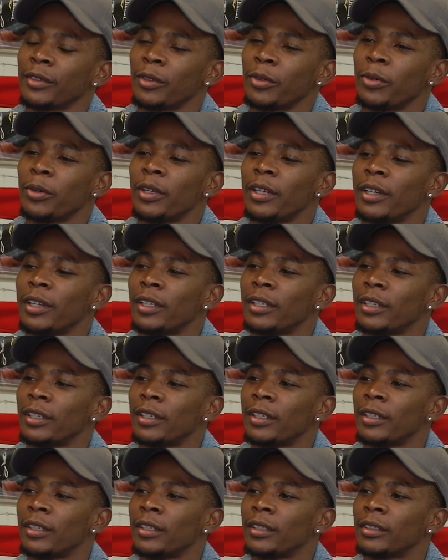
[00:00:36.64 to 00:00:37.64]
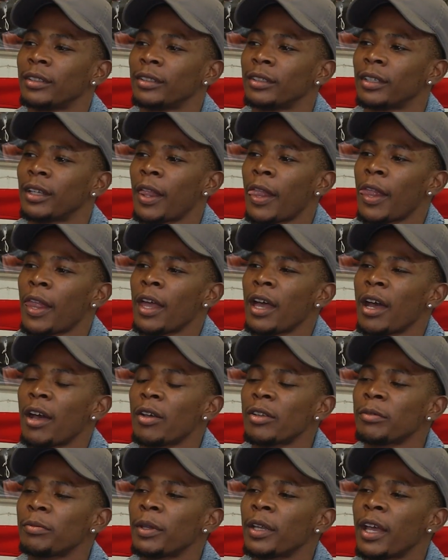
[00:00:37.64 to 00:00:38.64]
Well,
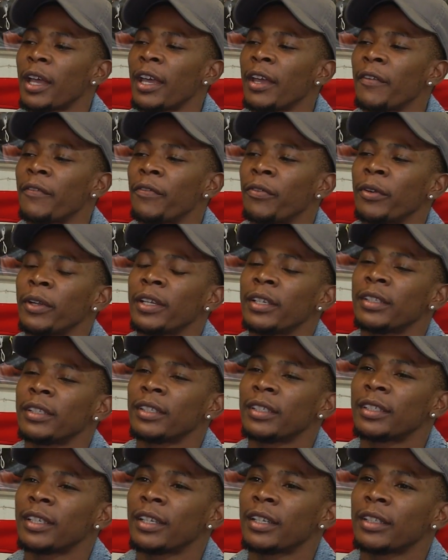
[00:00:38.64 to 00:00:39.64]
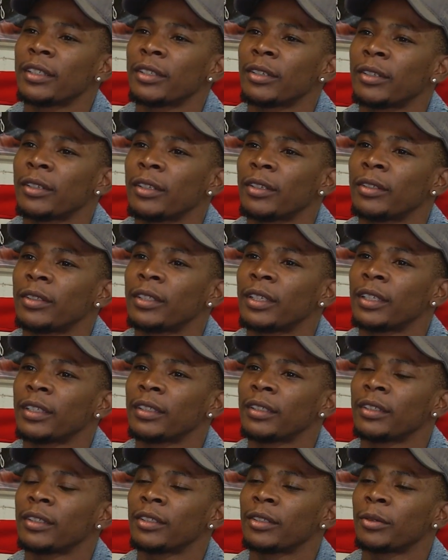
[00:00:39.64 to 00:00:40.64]
I had friends in San Antonio,
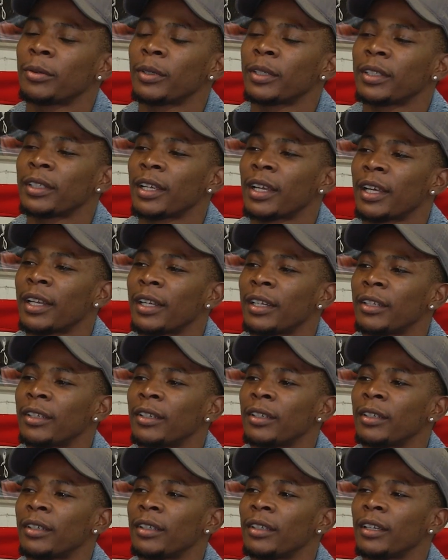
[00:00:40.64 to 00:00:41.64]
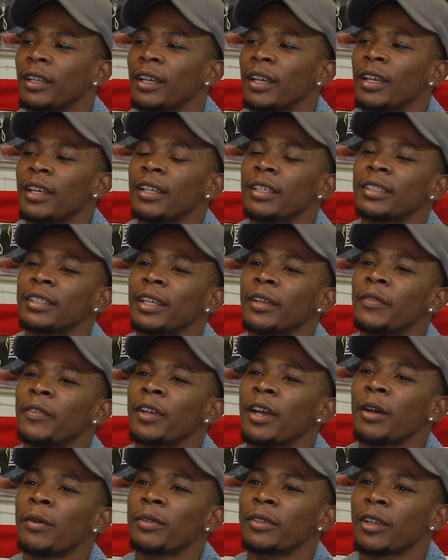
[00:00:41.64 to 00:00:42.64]
Texas, or whatnot, and
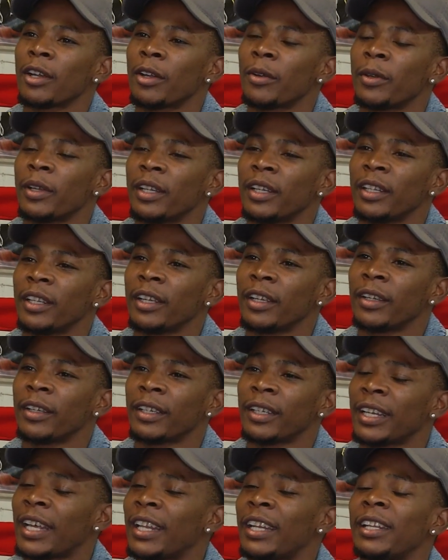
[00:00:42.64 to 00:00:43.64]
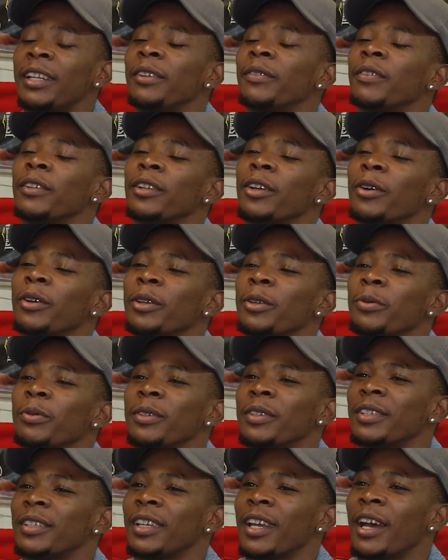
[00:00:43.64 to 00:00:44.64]
Savion was already there, and I didn't even know he
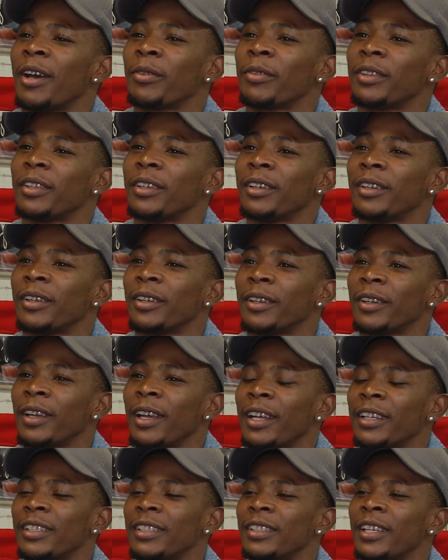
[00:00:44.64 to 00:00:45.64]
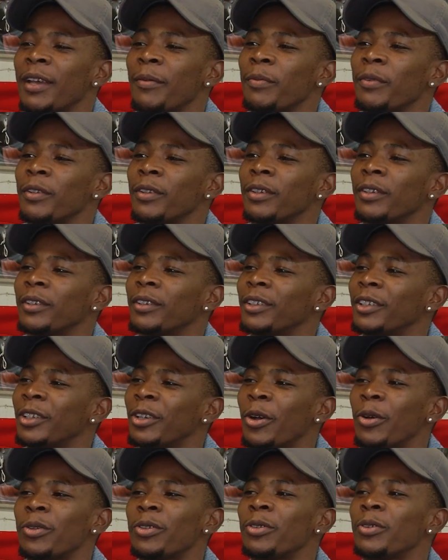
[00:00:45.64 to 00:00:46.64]
was out there. I just happened to
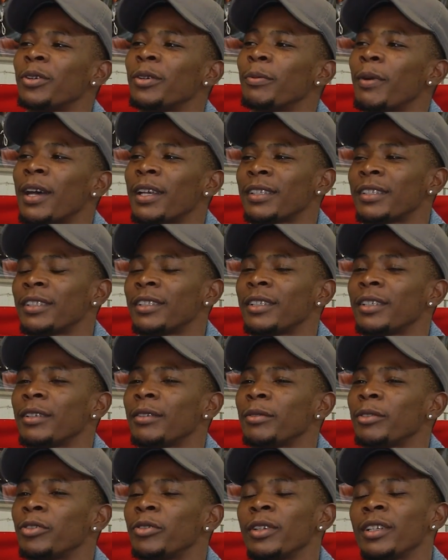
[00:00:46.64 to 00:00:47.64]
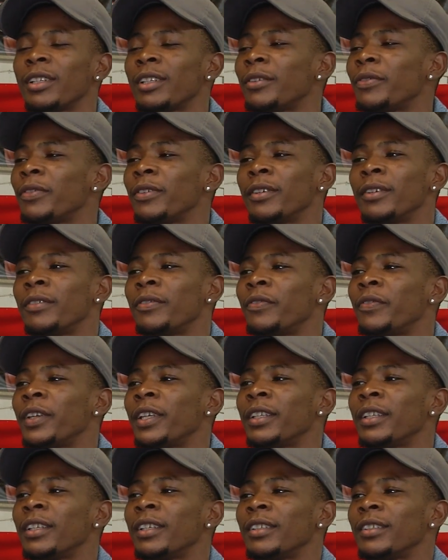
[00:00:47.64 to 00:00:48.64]
go to a boxing gym strictly for
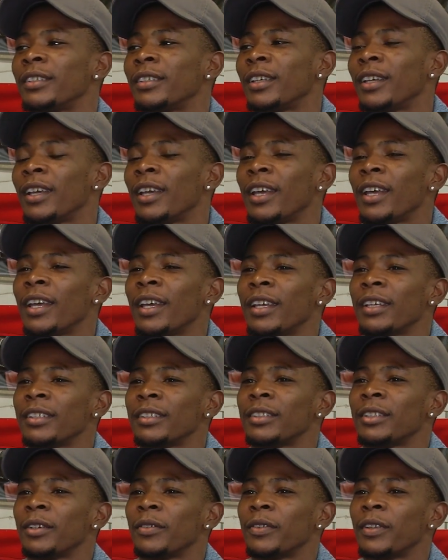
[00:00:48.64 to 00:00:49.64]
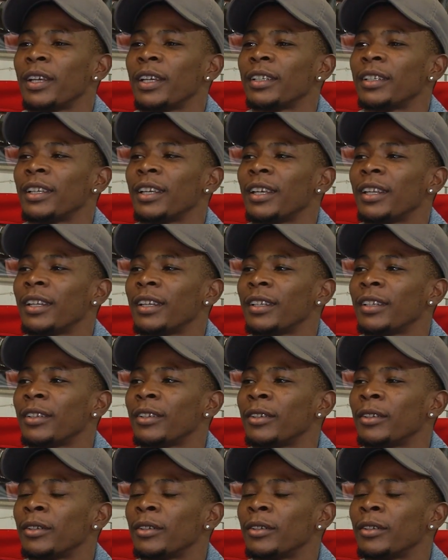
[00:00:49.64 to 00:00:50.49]
fitness and stuff like that, and